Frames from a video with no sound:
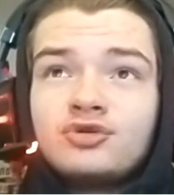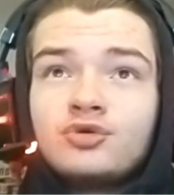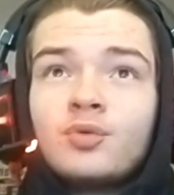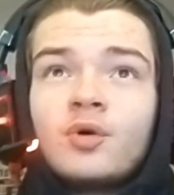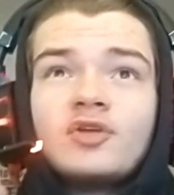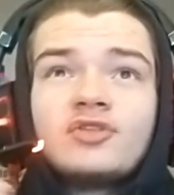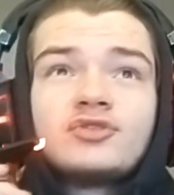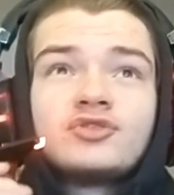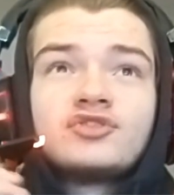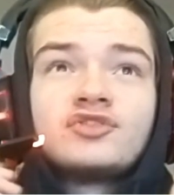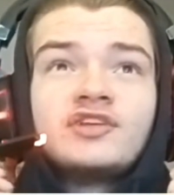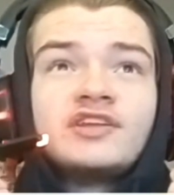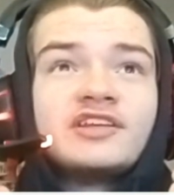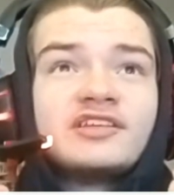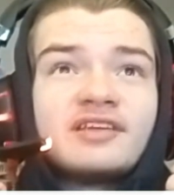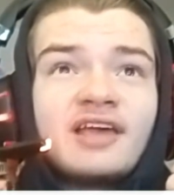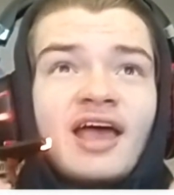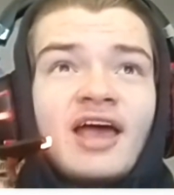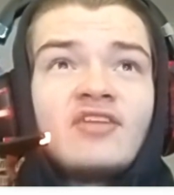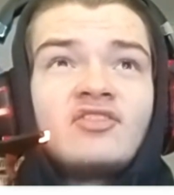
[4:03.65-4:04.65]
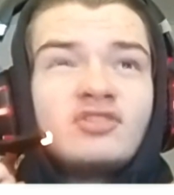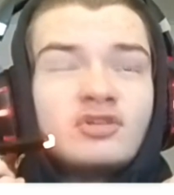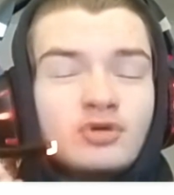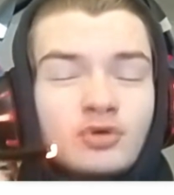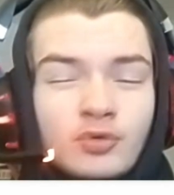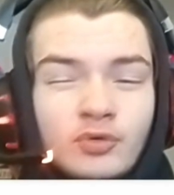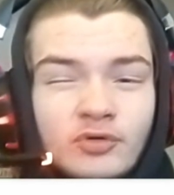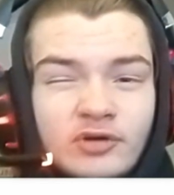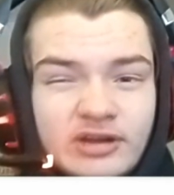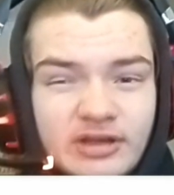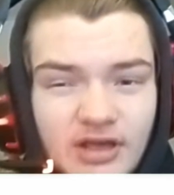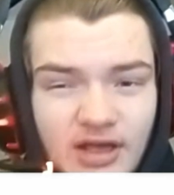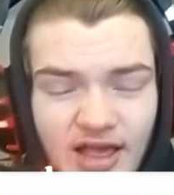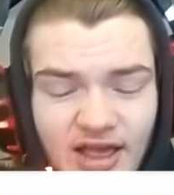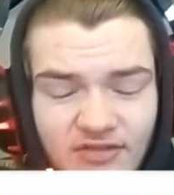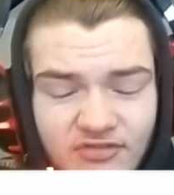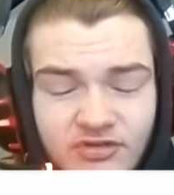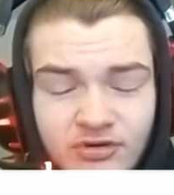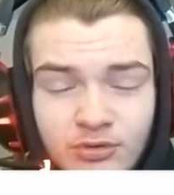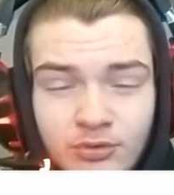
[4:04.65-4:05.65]
You want to see this every
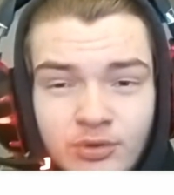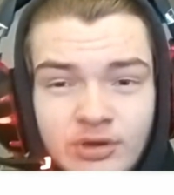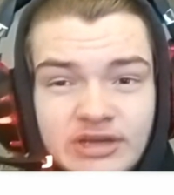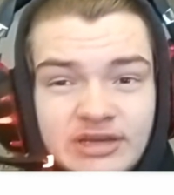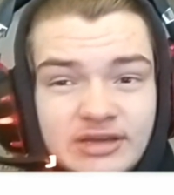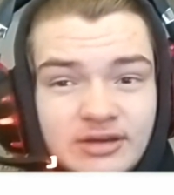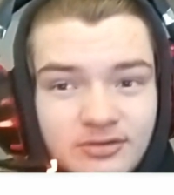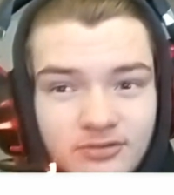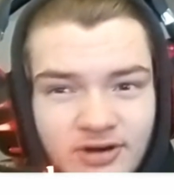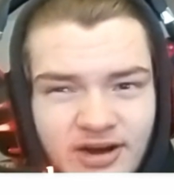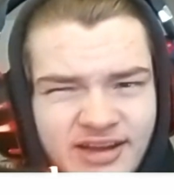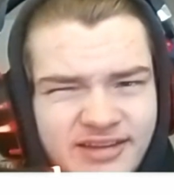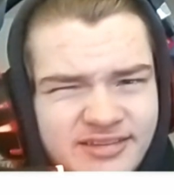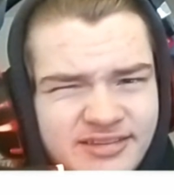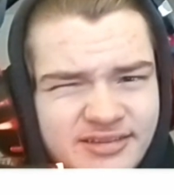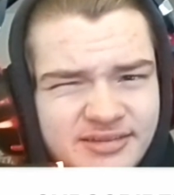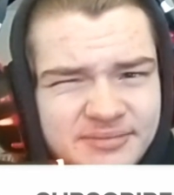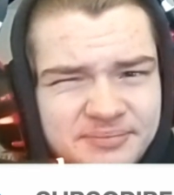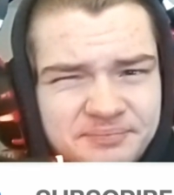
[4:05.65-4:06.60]
every week, right?